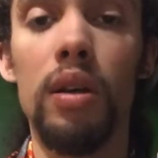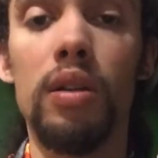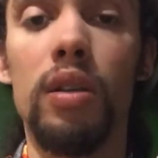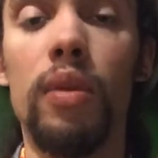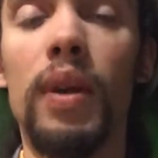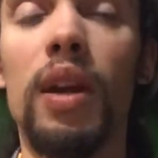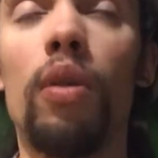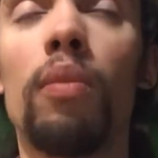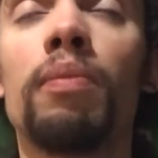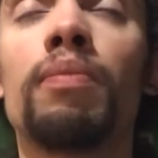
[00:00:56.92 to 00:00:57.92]
So here we
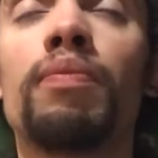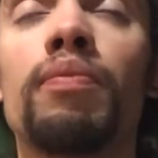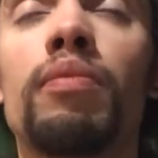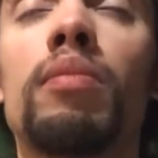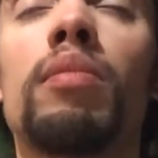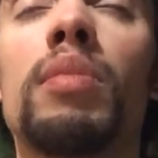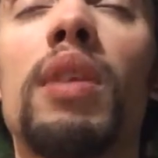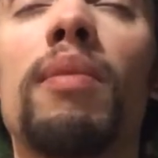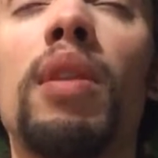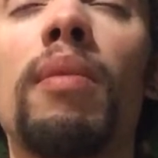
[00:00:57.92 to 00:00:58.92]
go.
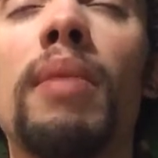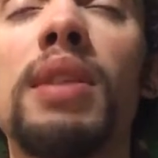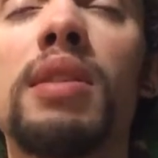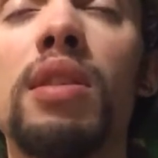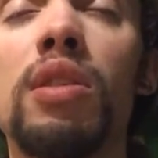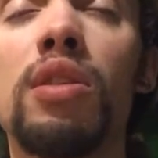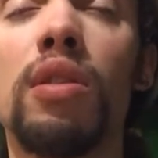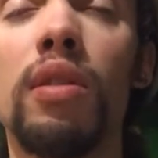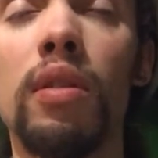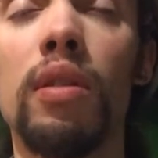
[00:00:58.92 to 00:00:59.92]
Give me the message
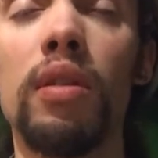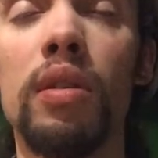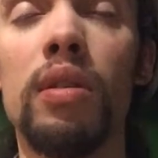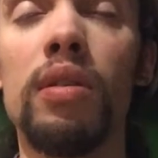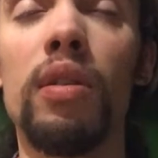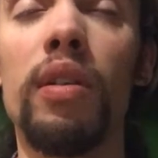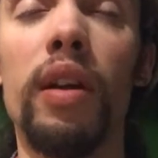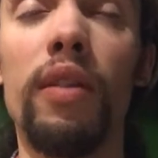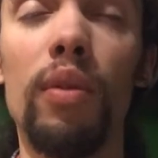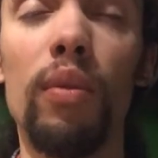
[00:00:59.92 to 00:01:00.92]
so
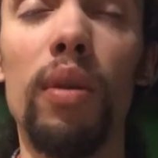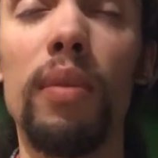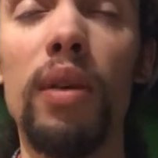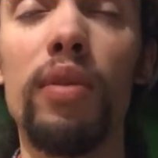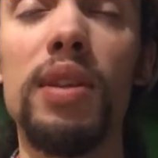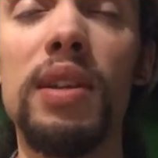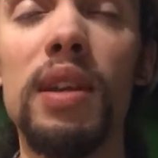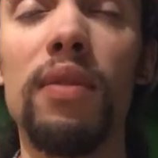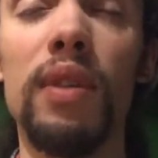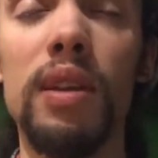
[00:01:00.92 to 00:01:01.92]
that everyone may
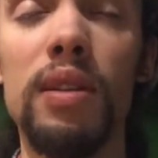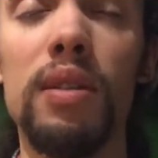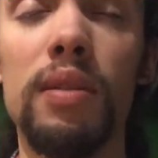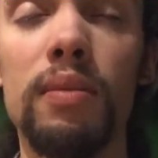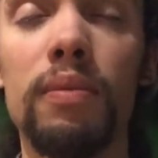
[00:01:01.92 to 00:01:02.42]
receive this.